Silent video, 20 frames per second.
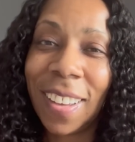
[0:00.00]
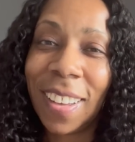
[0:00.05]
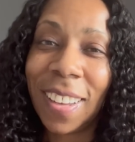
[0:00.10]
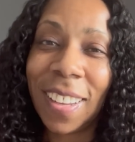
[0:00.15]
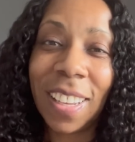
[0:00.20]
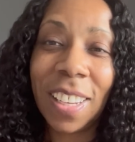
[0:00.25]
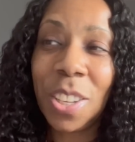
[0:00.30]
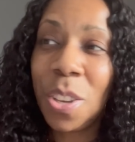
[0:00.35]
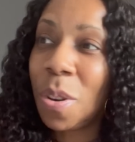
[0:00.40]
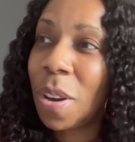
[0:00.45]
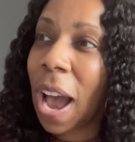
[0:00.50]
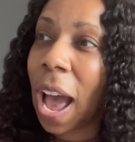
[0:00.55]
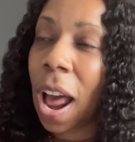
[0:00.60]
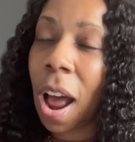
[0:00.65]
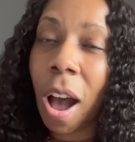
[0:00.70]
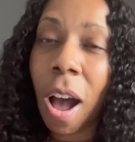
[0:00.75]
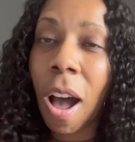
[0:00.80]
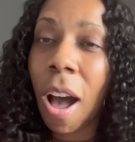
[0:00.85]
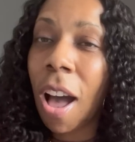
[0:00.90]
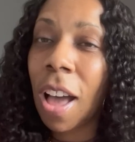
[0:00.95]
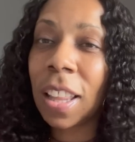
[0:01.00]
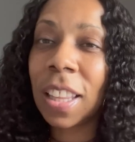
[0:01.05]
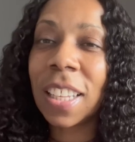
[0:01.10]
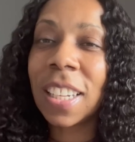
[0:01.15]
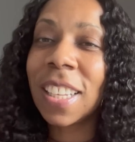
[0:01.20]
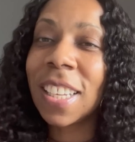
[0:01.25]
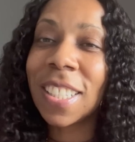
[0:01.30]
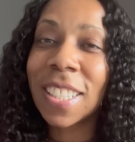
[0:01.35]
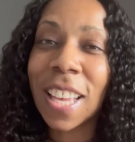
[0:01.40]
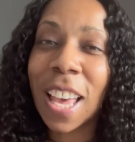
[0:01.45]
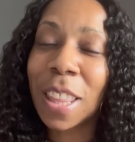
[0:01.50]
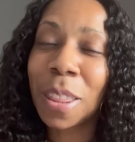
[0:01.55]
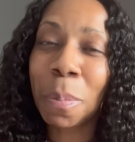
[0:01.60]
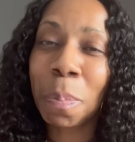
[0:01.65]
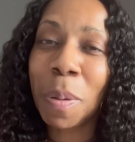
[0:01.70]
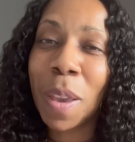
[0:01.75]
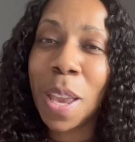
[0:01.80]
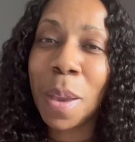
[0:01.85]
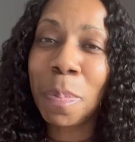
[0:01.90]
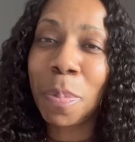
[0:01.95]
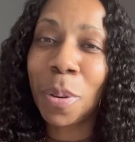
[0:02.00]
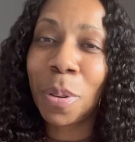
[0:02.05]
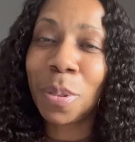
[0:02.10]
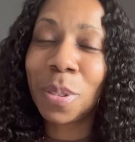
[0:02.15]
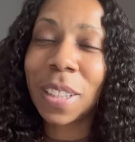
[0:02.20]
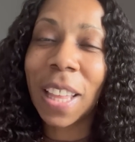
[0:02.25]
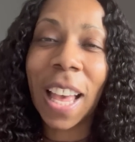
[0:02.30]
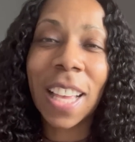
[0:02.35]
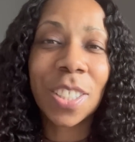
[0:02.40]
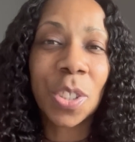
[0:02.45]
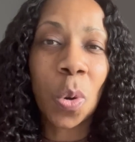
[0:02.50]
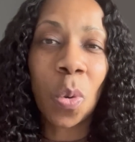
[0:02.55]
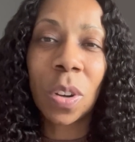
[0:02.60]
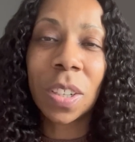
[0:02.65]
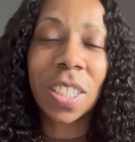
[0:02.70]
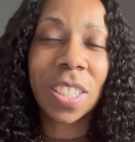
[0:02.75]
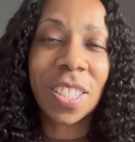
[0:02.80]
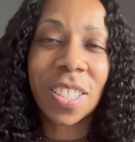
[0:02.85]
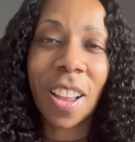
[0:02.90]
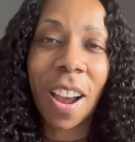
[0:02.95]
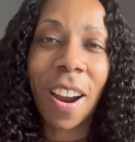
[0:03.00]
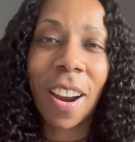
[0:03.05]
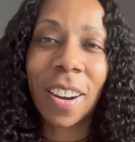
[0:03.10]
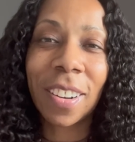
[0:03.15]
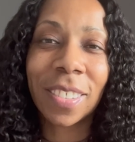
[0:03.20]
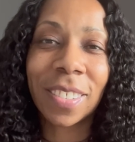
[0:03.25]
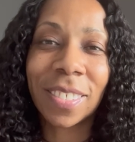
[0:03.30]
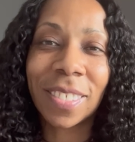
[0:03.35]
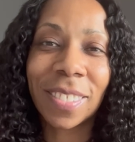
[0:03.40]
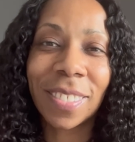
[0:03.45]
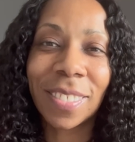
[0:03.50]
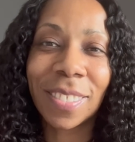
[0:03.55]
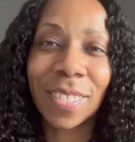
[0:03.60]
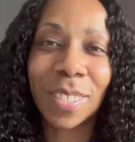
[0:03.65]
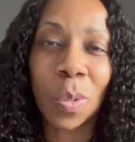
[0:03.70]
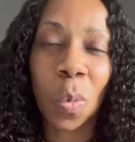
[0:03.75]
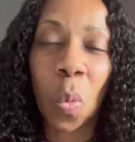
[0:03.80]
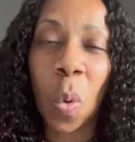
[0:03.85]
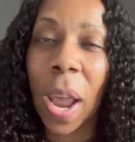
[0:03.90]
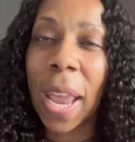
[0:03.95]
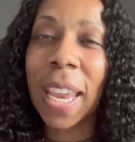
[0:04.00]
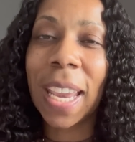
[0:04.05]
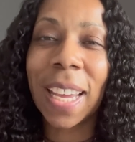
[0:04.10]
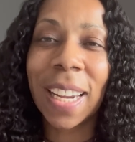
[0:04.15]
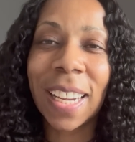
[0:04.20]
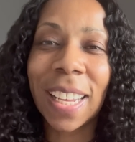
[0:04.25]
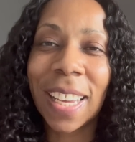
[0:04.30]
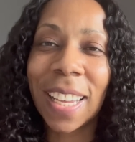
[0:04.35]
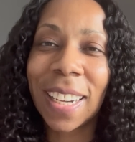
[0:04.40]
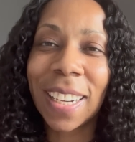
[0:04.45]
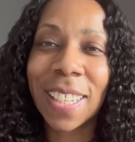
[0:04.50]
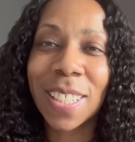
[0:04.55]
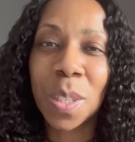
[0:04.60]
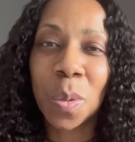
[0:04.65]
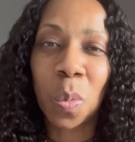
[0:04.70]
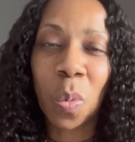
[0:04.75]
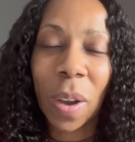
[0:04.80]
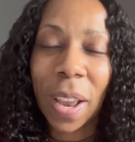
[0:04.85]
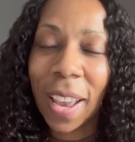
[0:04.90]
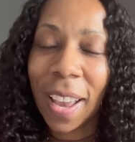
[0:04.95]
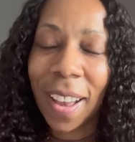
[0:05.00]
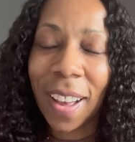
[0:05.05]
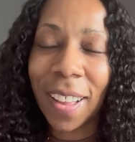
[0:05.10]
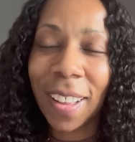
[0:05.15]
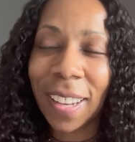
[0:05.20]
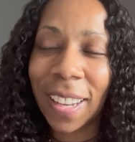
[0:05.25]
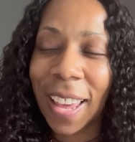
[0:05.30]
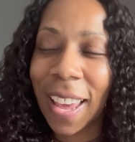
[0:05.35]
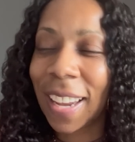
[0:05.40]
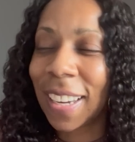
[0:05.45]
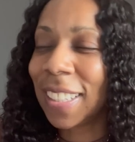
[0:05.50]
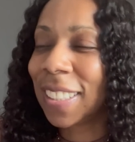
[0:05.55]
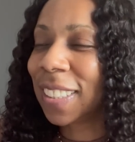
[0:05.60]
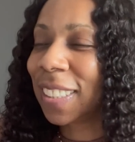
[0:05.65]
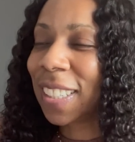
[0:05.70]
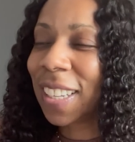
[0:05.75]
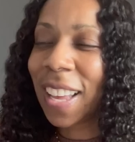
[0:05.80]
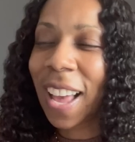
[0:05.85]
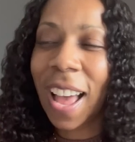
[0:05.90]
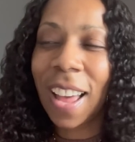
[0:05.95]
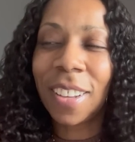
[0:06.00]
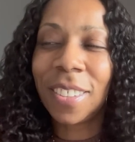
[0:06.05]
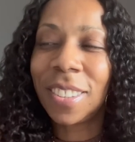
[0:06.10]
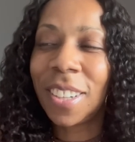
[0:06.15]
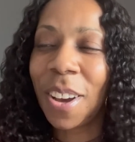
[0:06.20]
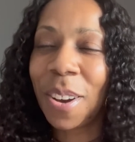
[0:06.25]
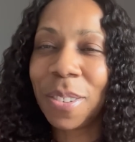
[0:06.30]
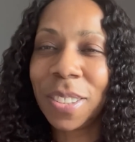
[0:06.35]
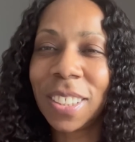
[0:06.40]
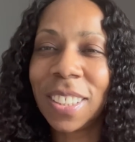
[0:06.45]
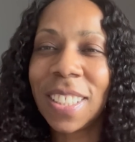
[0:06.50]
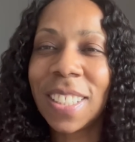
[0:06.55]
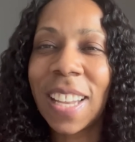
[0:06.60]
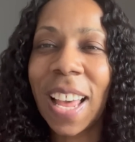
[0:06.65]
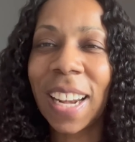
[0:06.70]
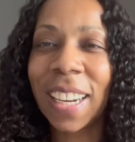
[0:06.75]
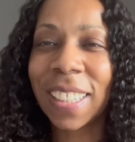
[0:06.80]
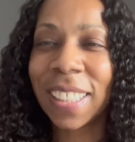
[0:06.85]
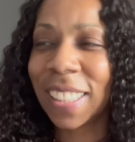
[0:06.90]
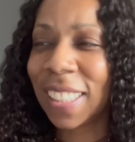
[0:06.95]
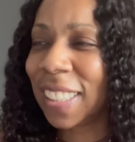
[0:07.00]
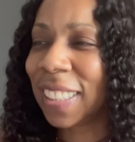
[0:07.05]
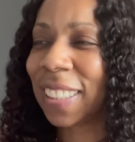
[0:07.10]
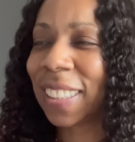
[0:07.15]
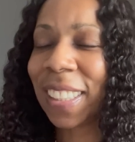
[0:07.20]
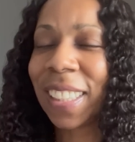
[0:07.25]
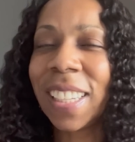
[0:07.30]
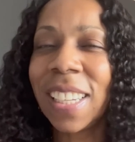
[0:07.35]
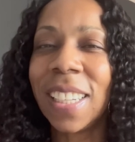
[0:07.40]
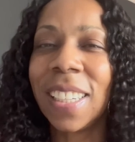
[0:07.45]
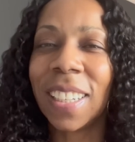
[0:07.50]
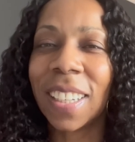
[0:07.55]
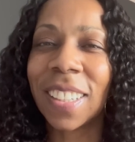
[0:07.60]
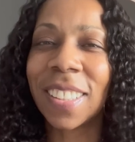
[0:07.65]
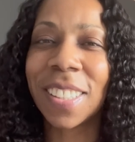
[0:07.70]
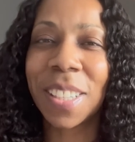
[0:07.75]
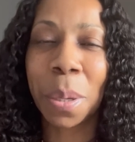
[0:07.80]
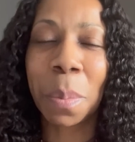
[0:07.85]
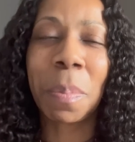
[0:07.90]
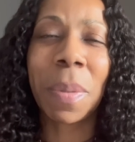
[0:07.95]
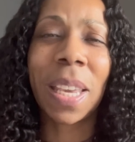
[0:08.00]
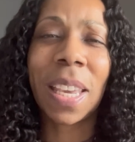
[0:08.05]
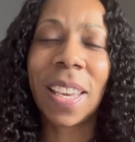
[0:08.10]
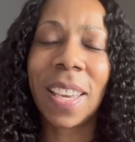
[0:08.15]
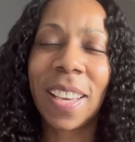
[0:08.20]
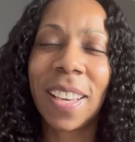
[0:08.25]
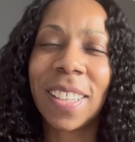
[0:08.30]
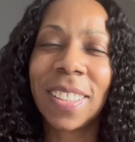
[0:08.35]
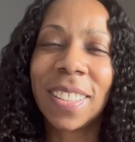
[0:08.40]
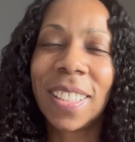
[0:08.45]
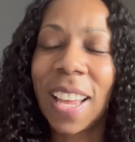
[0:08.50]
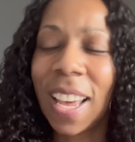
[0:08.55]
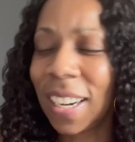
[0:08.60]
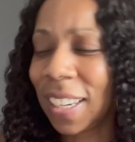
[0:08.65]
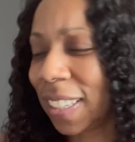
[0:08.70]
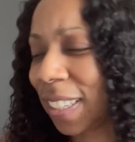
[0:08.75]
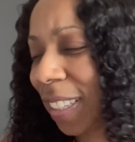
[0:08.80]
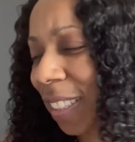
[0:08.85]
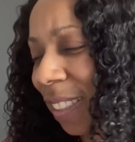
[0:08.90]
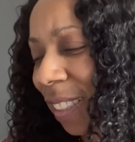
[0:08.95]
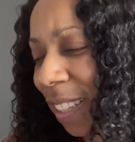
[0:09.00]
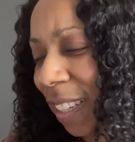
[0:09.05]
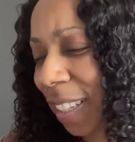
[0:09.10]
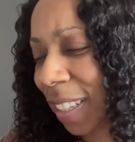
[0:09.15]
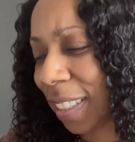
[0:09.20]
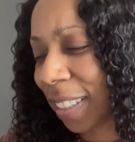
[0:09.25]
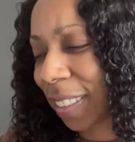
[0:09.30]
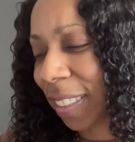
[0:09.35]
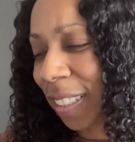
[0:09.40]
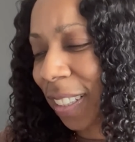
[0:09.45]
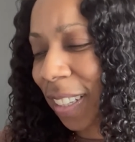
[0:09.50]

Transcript: you got all of these other people that's going to start weighing in as well. And it's just, I don't know, it's just not a good look to me. It's not a good look.